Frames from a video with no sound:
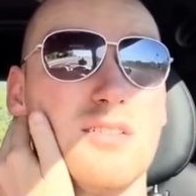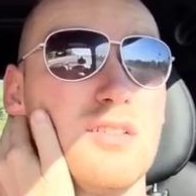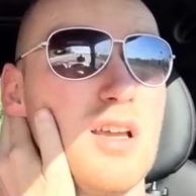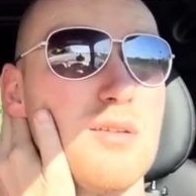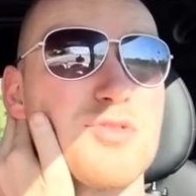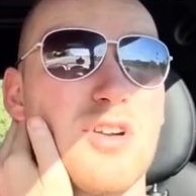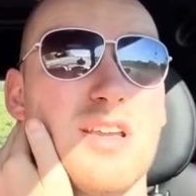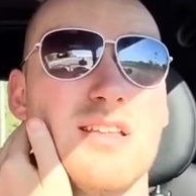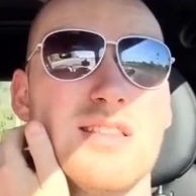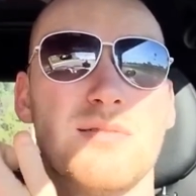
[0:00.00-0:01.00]
And I'm trying
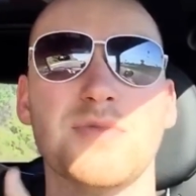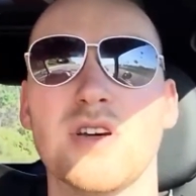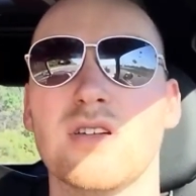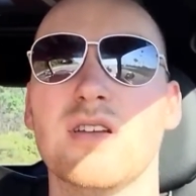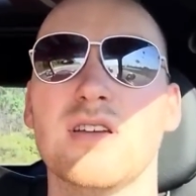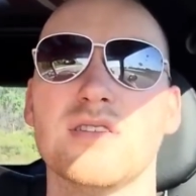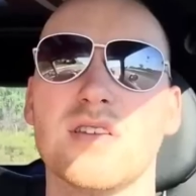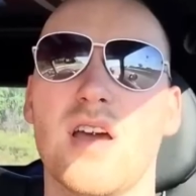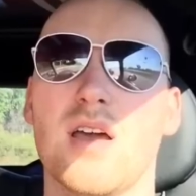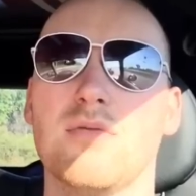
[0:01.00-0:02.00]
to get them done in
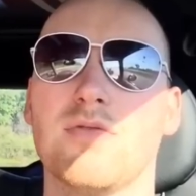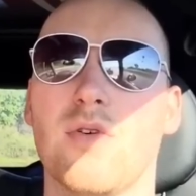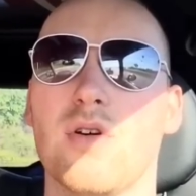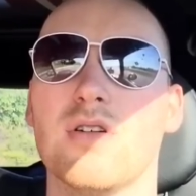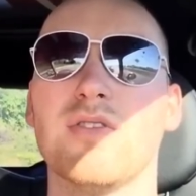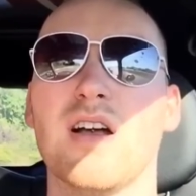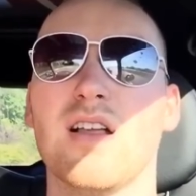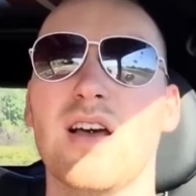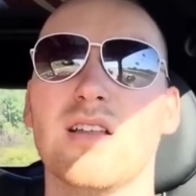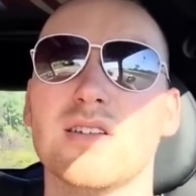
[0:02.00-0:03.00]
time for
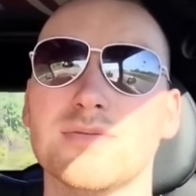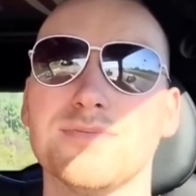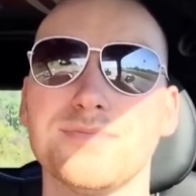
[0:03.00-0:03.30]
Valhalla.